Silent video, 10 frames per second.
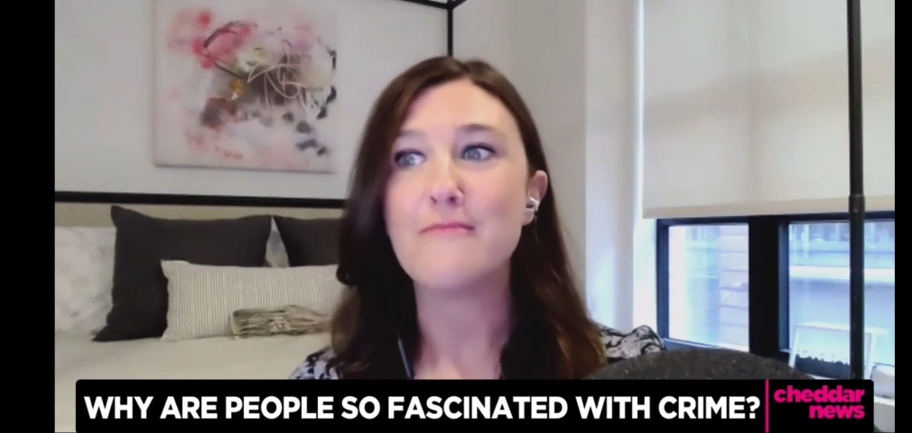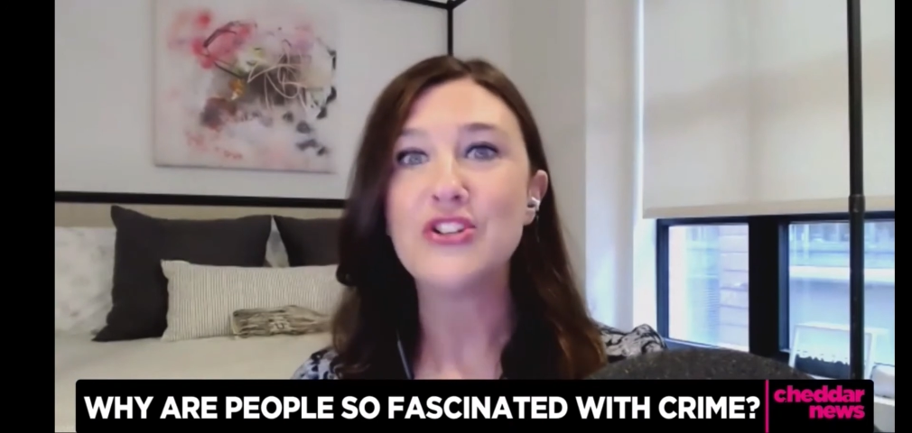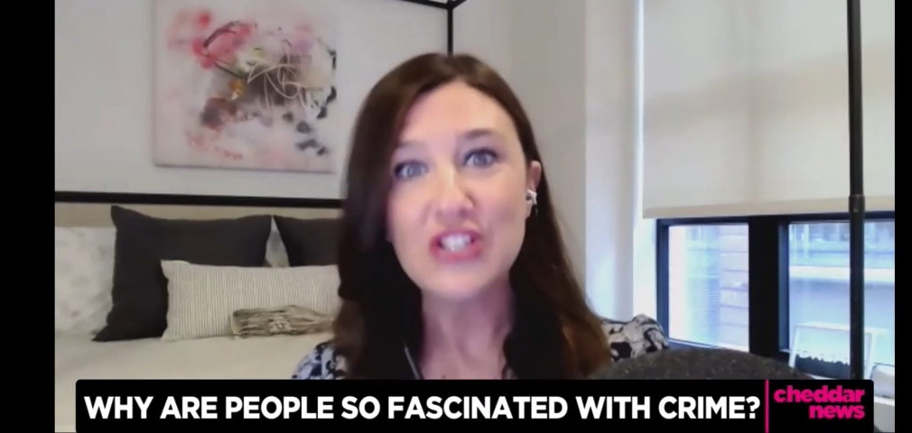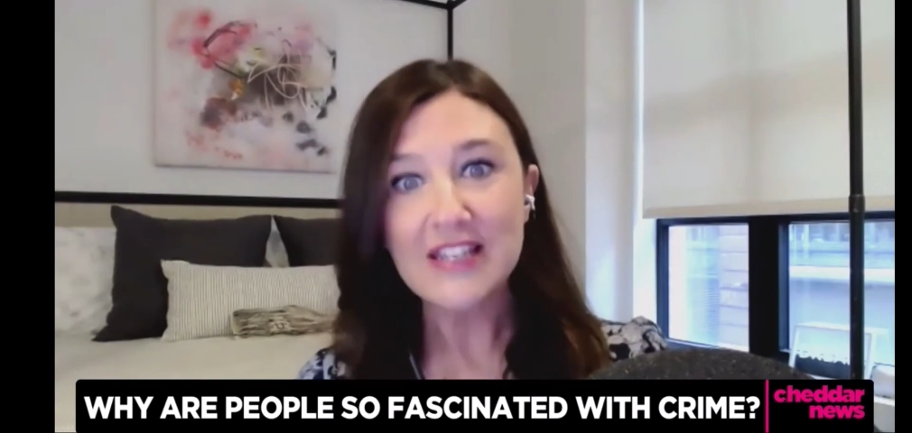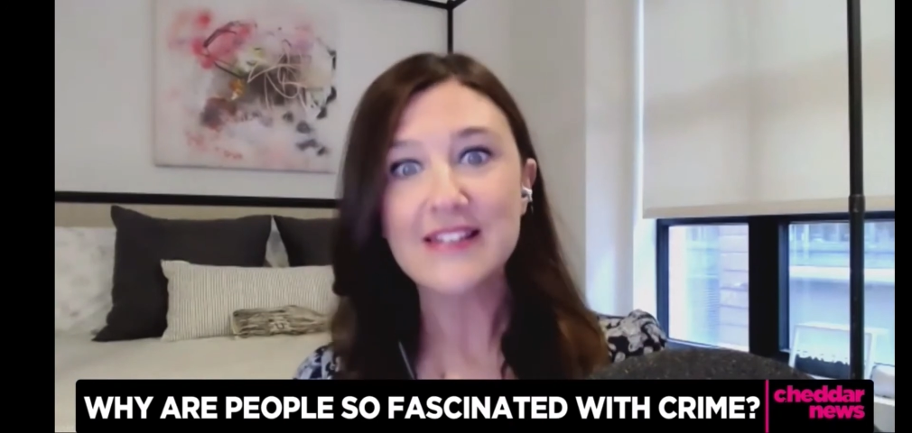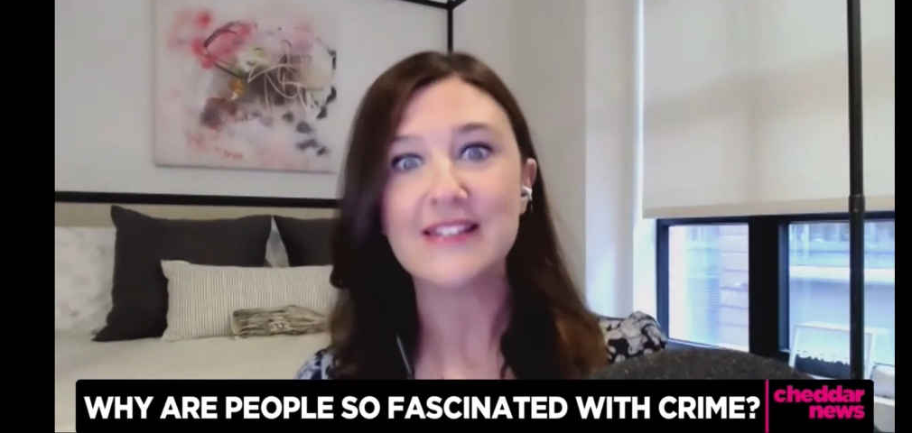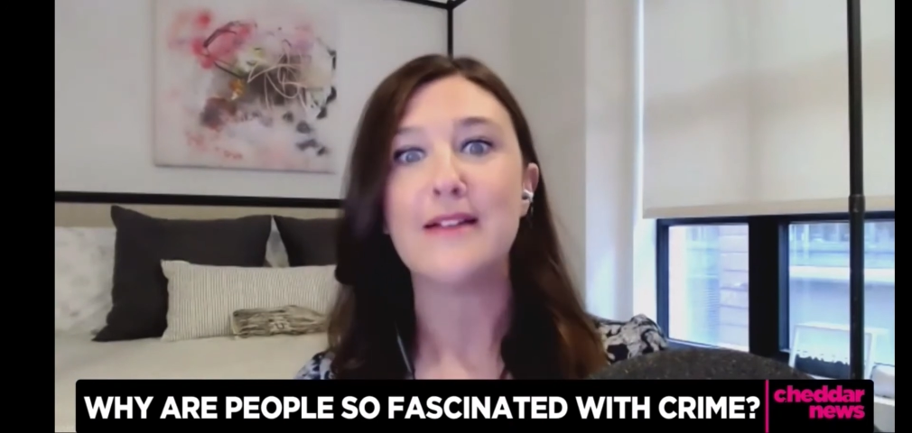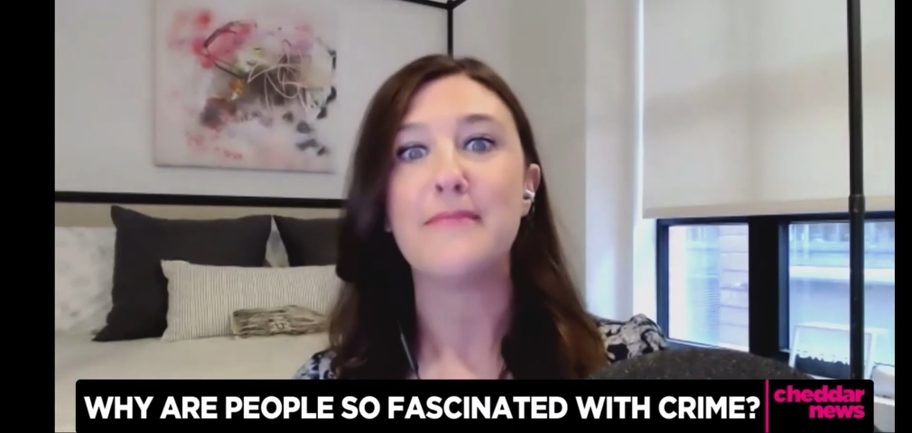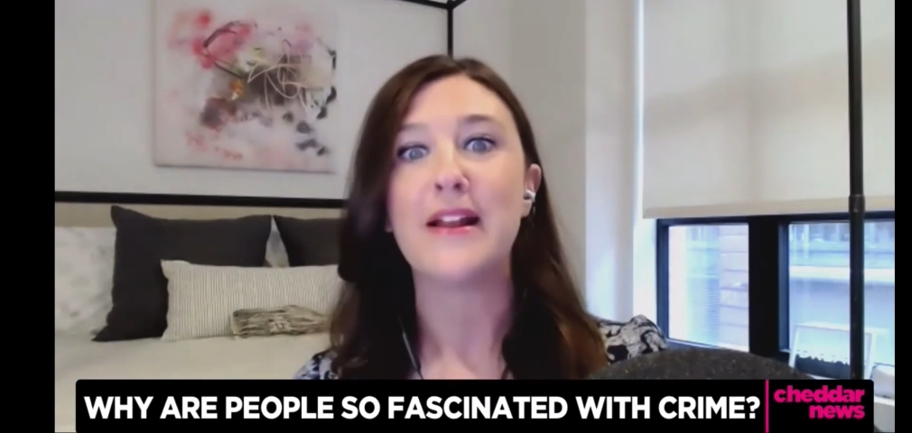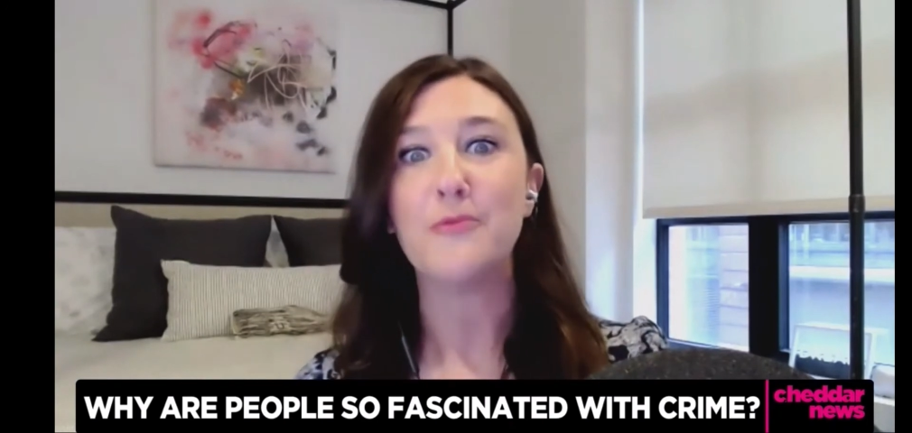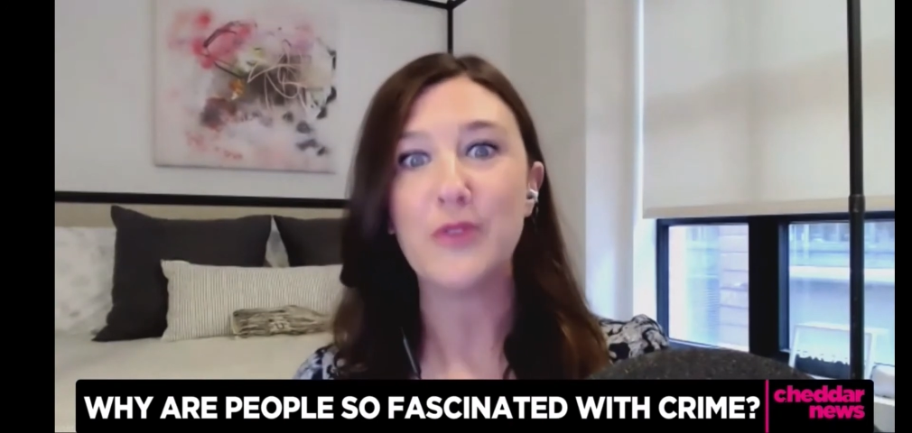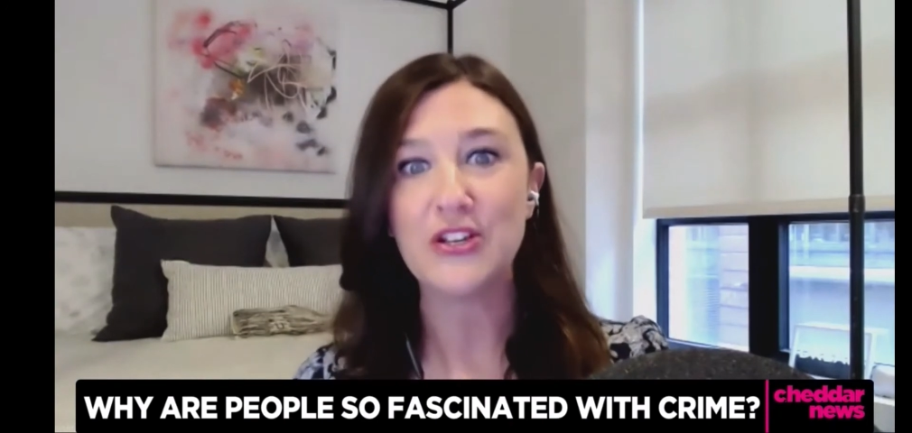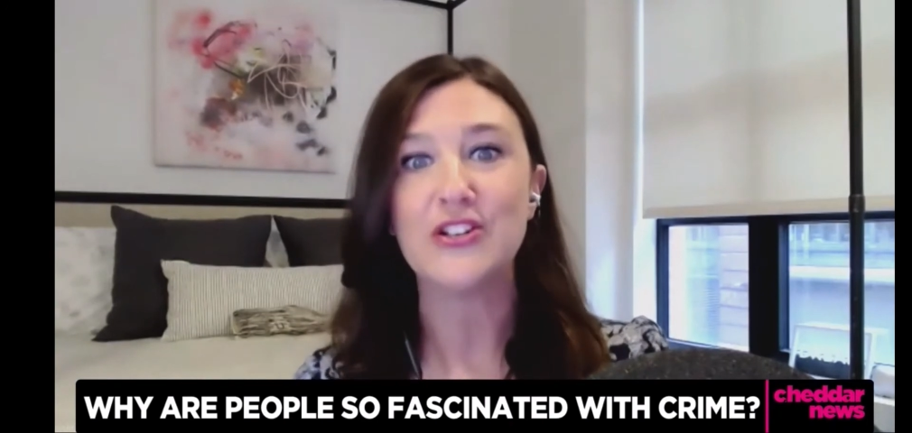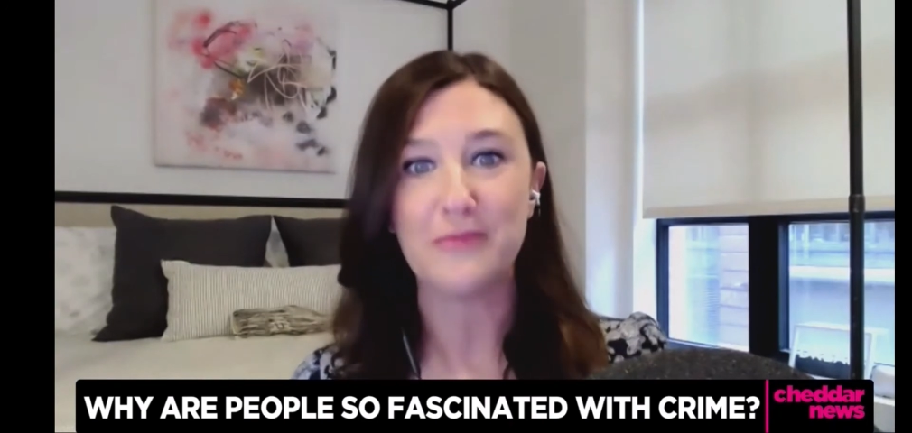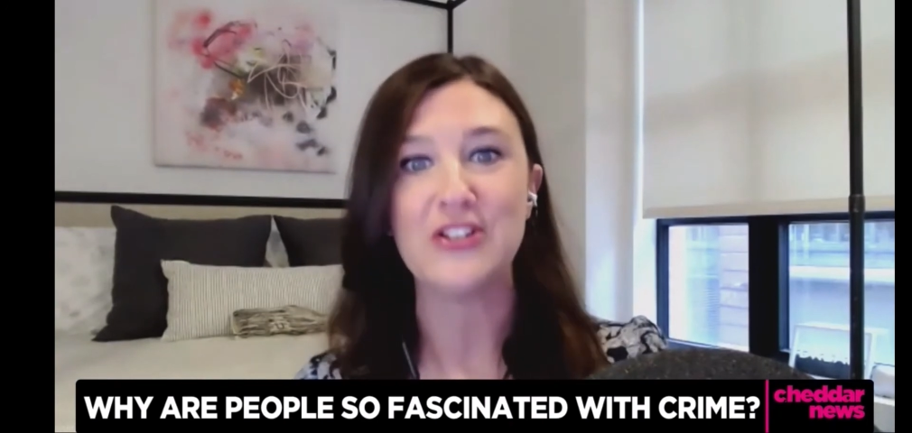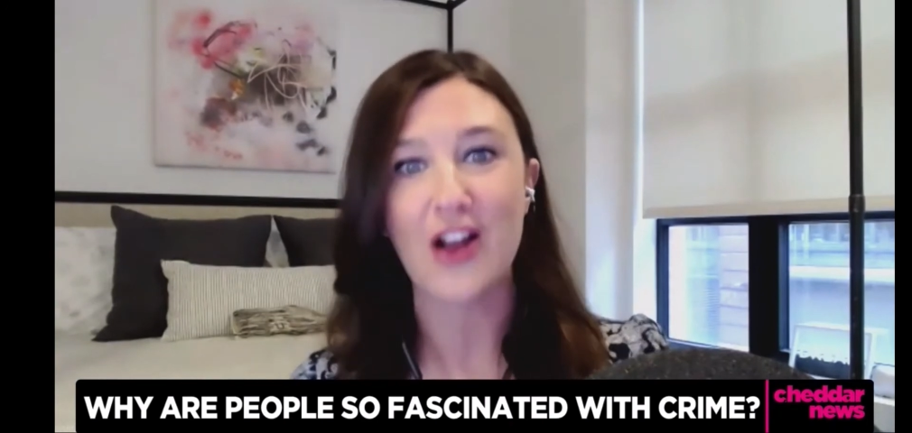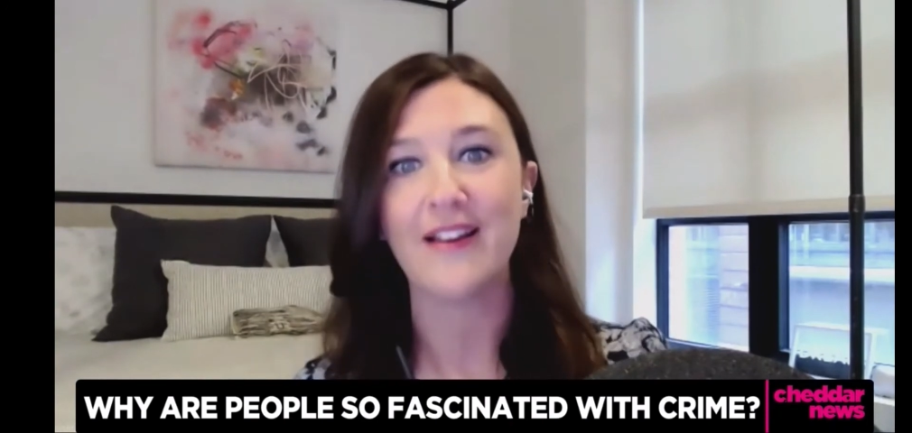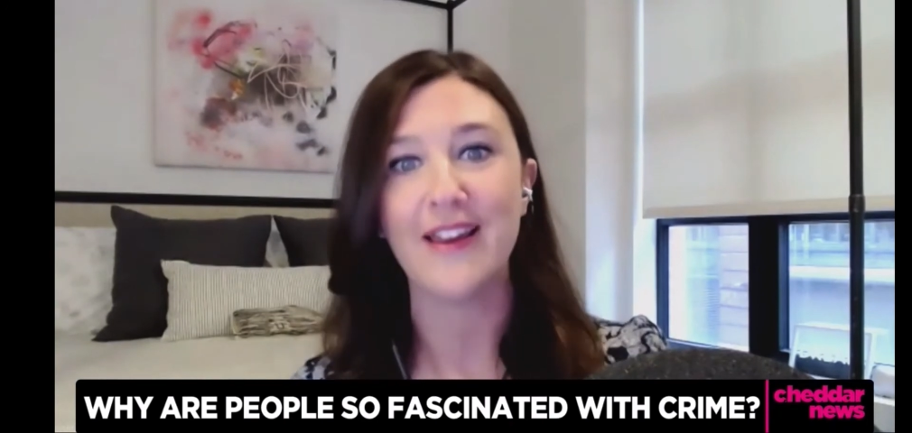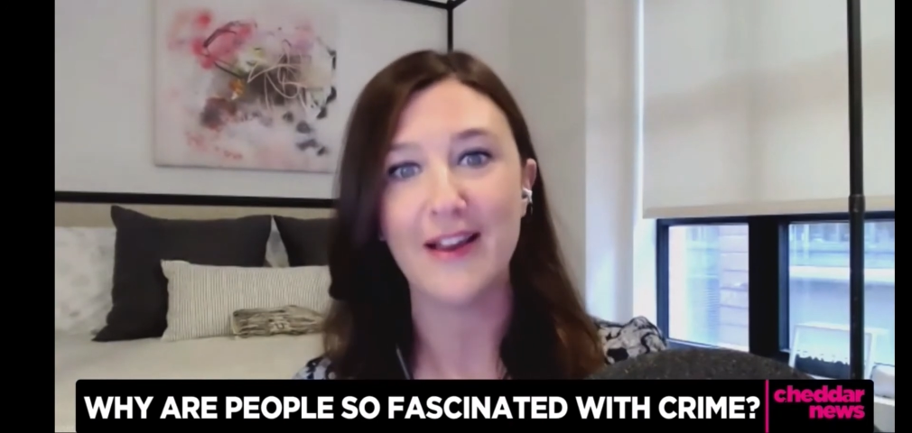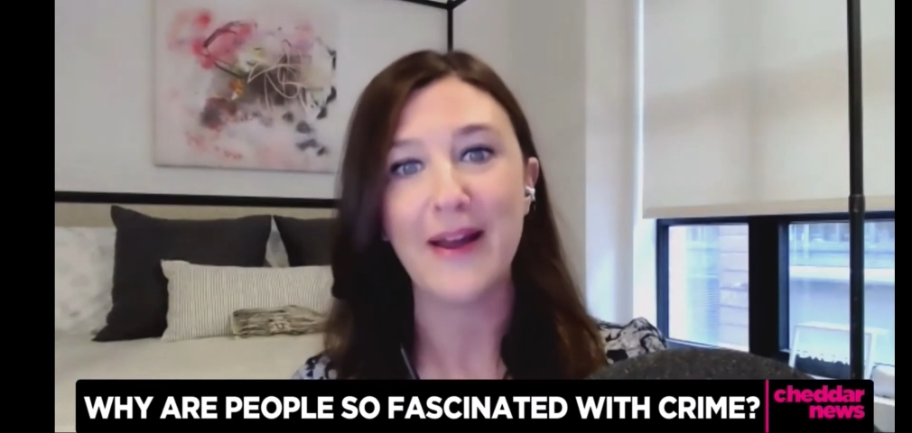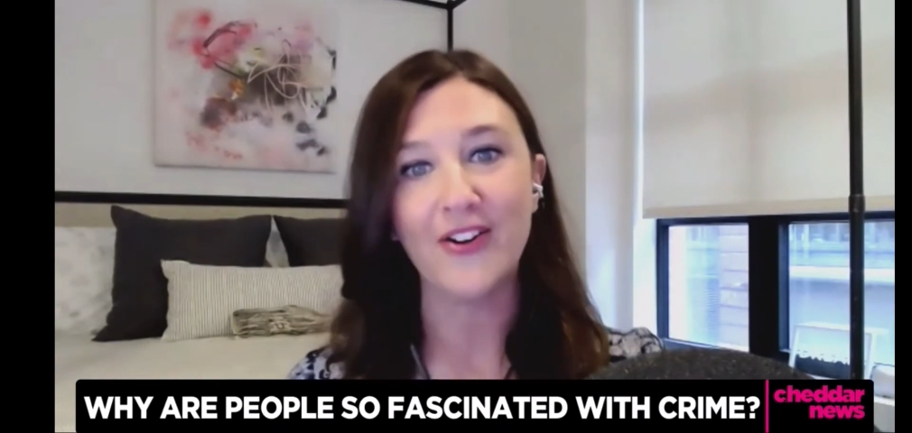She is somebody we should be talking about,